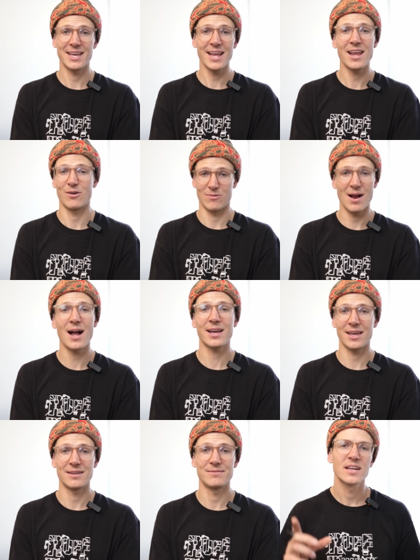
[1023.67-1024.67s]
get it,
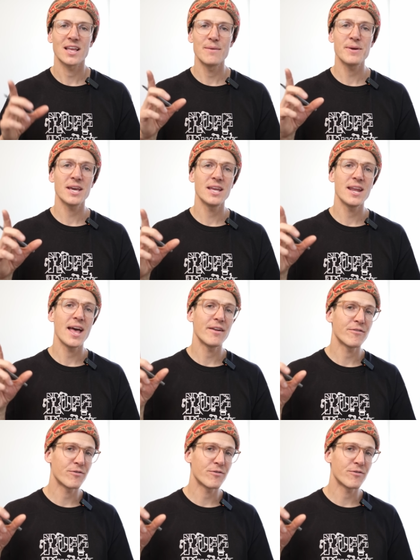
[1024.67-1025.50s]
rock it. Coming in at